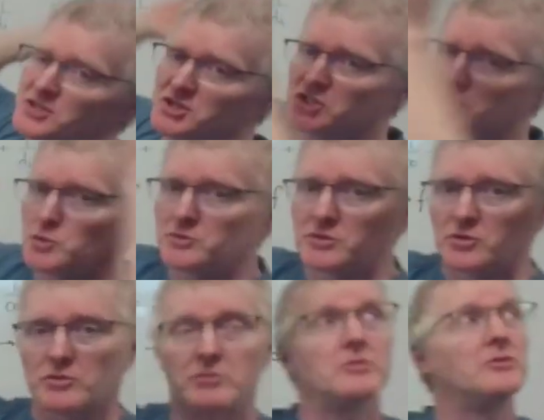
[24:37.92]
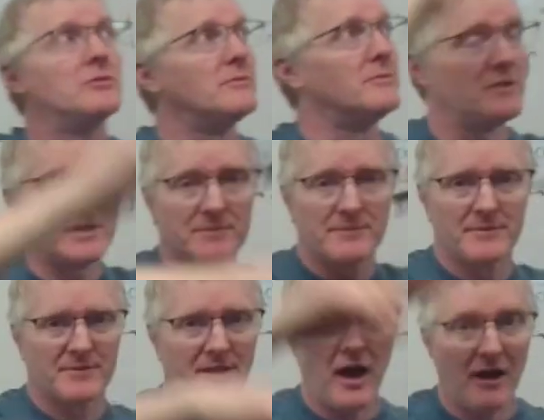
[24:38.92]
shooting
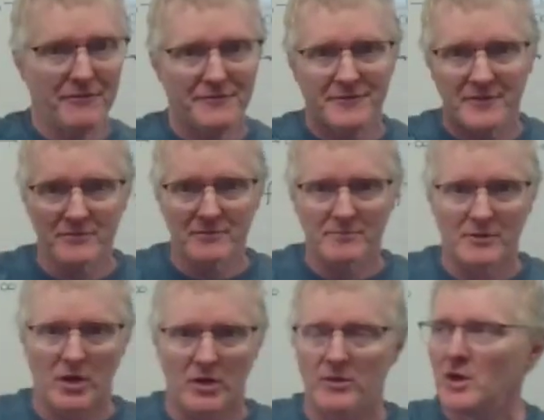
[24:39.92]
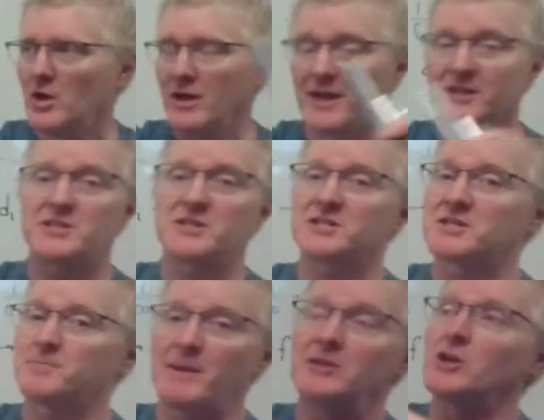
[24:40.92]
stuff and it's just
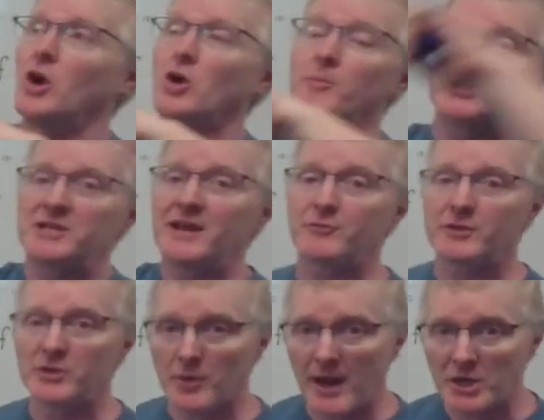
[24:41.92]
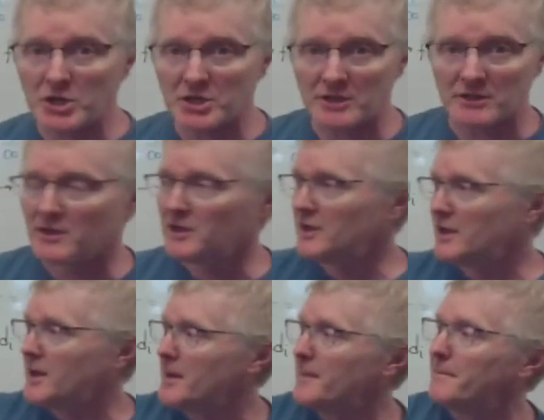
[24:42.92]
spitting garbage in every direction.
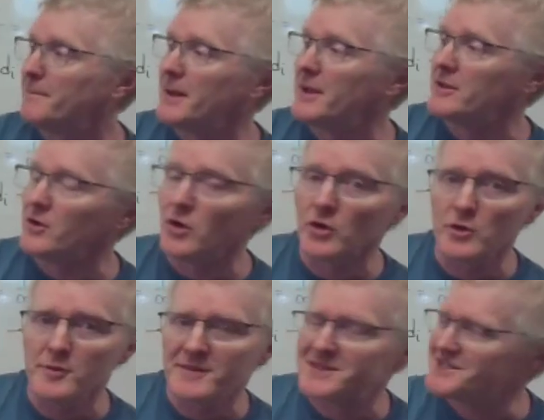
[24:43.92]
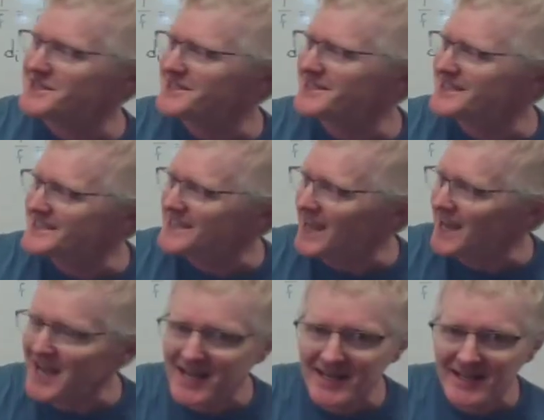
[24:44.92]
But Earth is just this
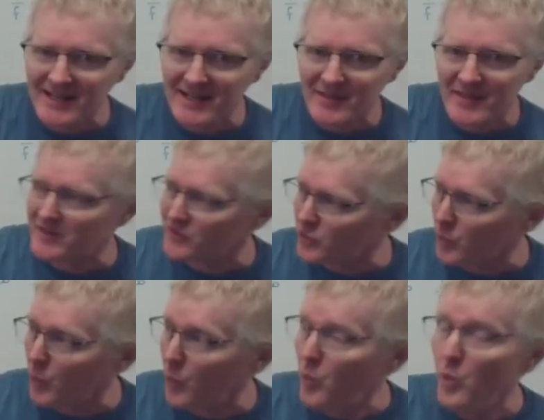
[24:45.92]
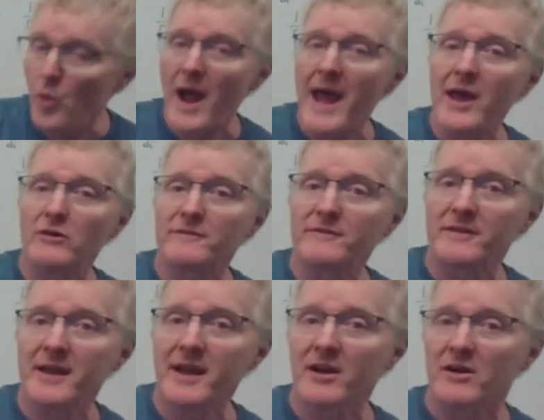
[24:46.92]
tiny little thing that's way over
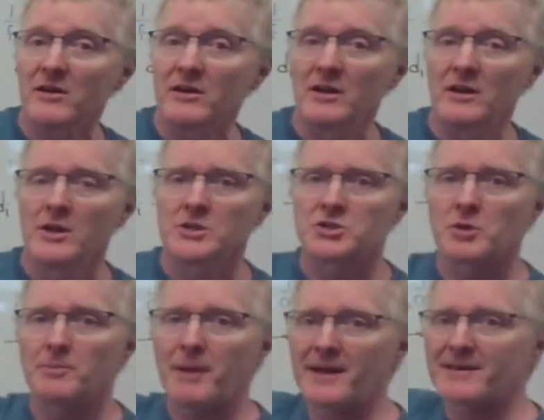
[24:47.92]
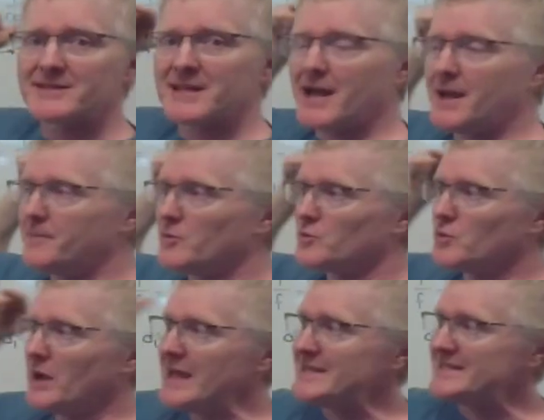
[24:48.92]
there. So by the time the
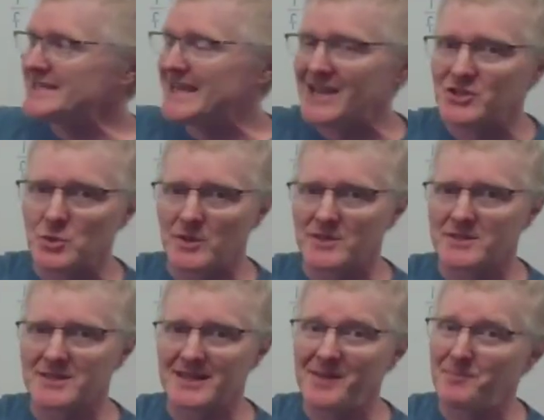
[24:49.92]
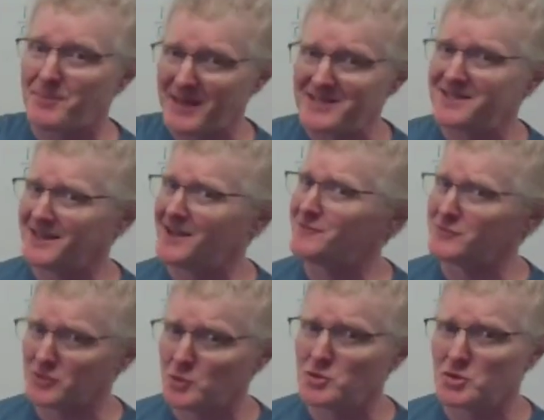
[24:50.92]
rays get to us, they basically have
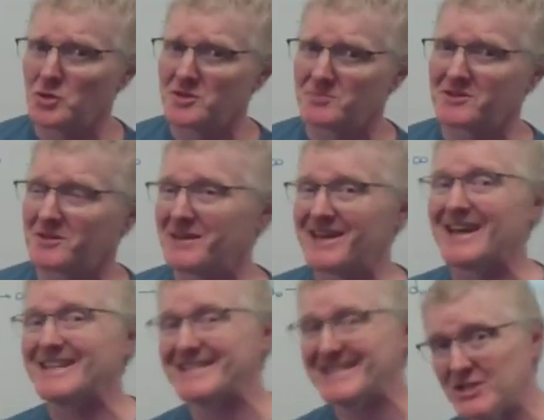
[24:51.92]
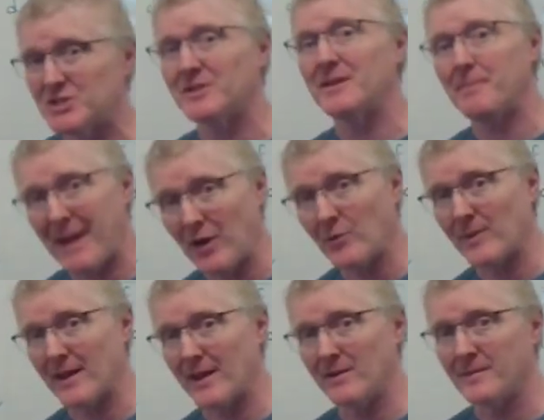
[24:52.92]
no choice but to be essentially
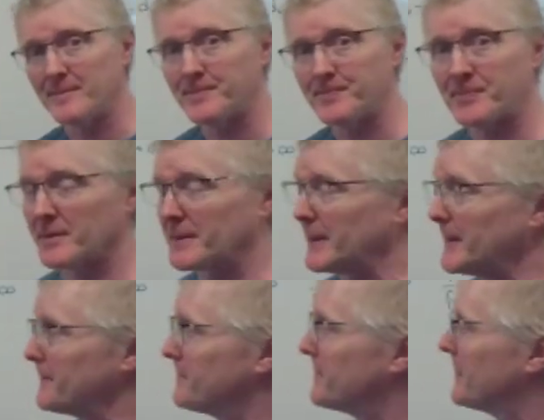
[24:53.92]
parallel, okay?